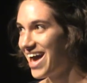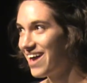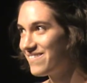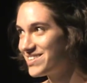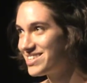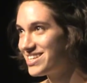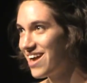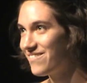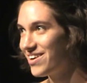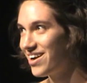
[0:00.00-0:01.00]
I was
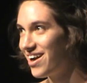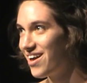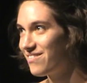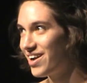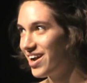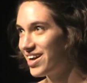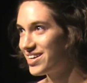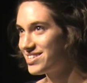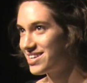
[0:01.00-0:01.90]
never a very good